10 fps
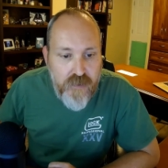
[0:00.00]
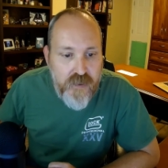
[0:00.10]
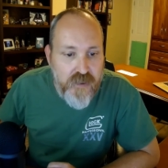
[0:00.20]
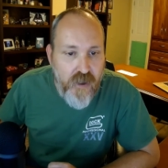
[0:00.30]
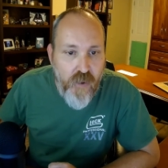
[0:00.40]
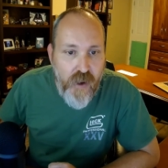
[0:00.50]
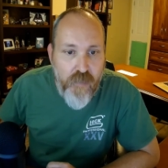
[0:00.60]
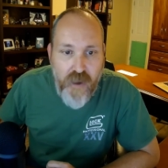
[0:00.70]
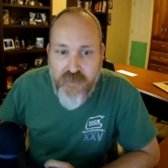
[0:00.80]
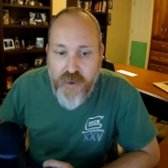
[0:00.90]
So I
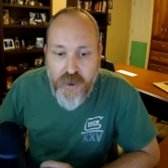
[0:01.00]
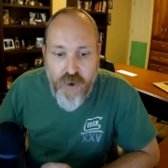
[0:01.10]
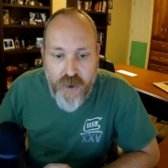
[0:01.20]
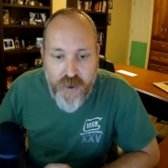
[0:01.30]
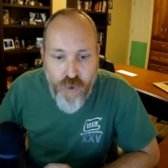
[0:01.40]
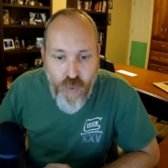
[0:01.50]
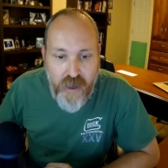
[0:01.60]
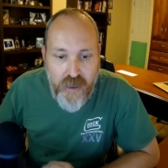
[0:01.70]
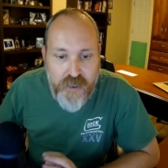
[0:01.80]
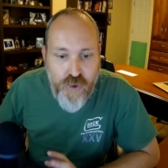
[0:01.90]
believe you can hook it
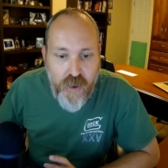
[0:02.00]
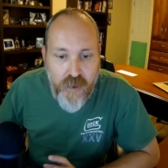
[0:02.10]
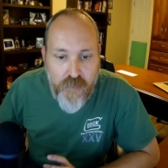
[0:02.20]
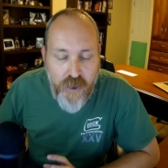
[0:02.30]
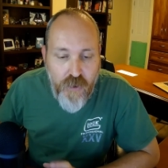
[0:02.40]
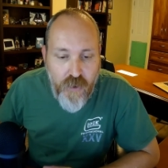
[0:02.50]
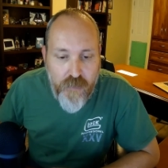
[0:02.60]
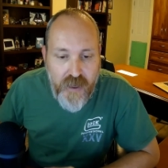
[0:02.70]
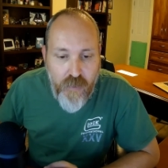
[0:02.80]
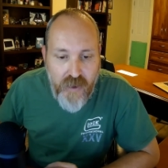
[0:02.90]
directly to a computer and be
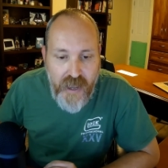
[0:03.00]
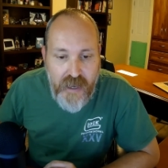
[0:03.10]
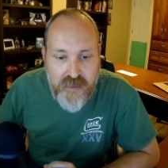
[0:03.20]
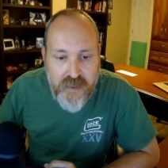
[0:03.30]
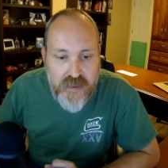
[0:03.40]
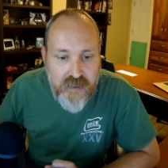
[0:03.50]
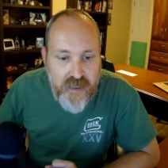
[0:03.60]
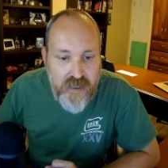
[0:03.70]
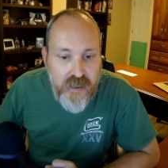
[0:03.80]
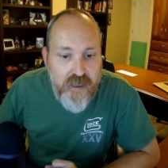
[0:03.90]
able to access
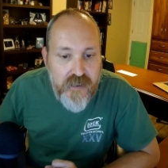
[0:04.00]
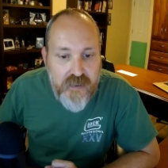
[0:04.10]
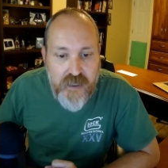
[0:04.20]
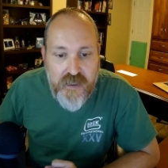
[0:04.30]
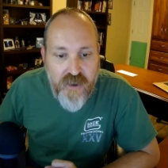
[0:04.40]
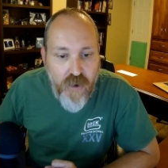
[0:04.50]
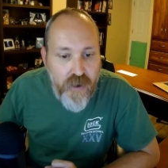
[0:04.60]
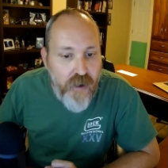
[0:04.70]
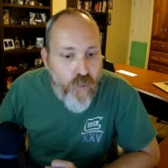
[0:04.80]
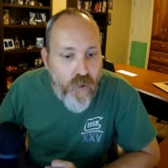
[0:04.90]
the D-Star
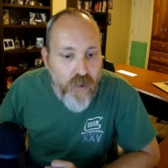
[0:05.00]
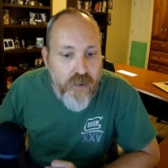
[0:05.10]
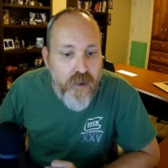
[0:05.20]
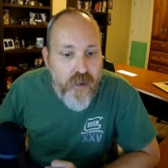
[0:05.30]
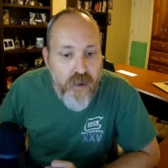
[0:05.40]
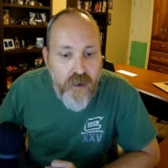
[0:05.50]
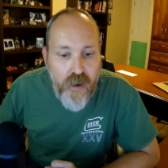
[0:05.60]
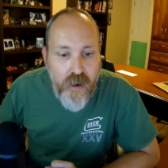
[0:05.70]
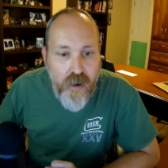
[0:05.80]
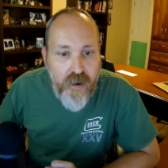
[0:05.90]
network
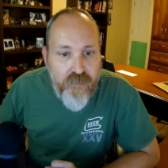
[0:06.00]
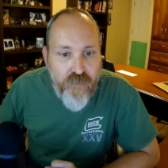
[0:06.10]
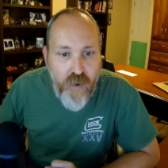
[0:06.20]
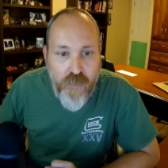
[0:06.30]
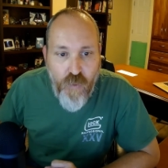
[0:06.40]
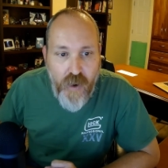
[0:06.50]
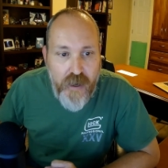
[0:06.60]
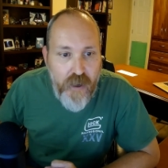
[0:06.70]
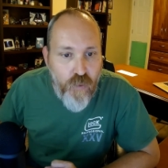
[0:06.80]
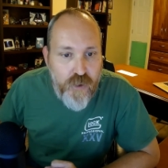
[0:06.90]
uh, from the
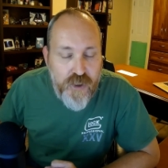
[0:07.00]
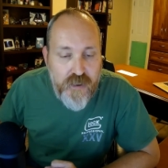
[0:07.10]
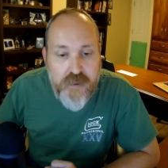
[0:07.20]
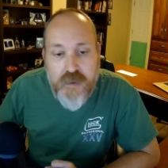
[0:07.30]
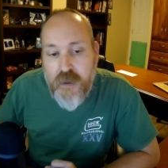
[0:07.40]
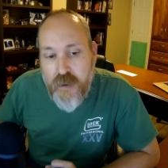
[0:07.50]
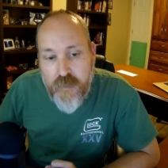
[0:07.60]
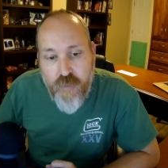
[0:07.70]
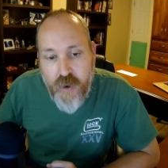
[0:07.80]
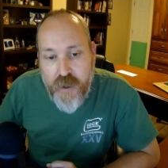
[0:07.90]
radio, which is
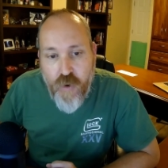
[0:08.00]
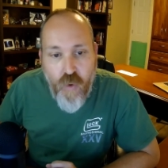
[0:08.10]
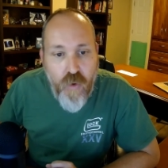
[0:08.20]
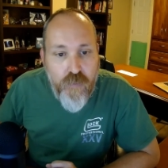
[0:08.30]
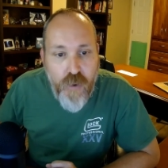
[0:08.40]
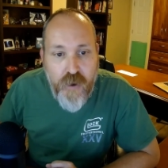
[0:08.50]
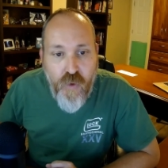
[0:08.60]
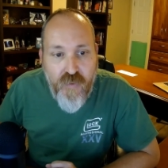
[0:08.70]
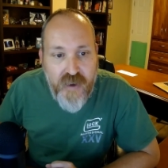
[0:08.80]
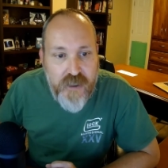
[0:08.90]
pretty cool, pretty cool
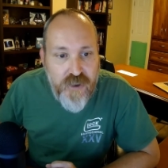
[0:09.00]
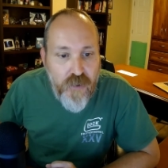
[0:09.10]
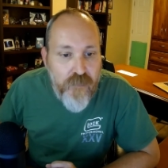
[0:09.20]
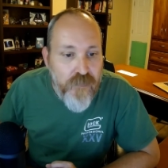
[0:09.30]
feature.